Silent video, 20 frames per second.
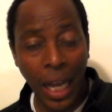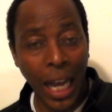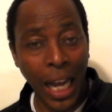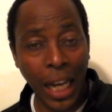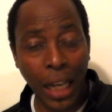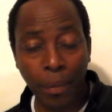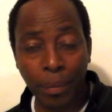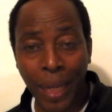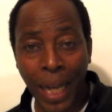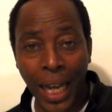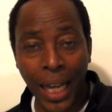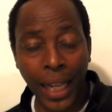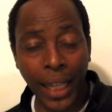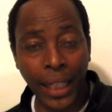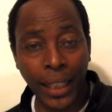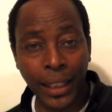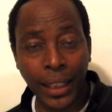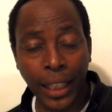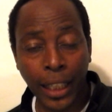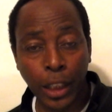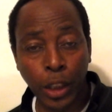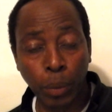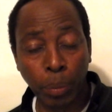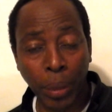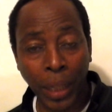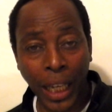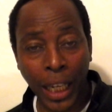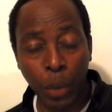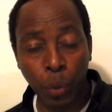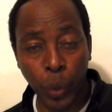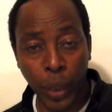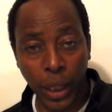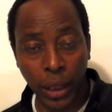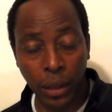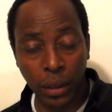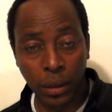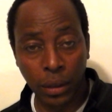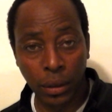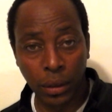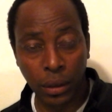I am not anything to play with.
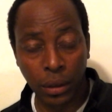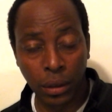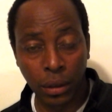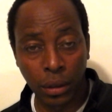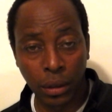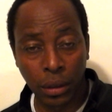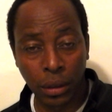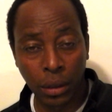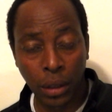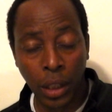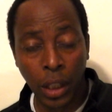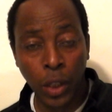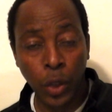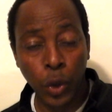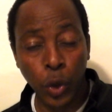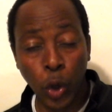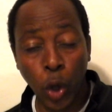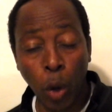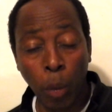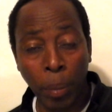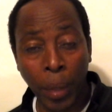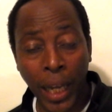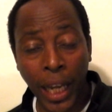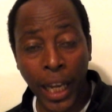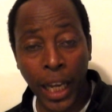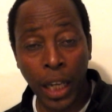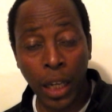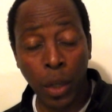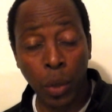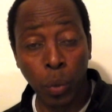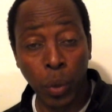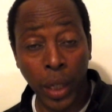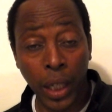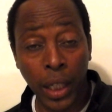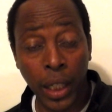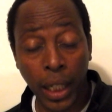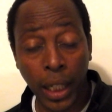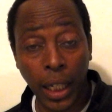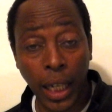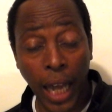You don't play with a
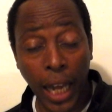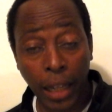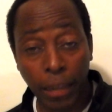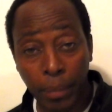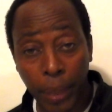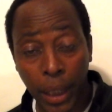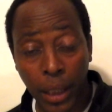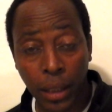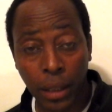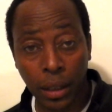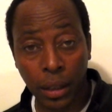nigga like me.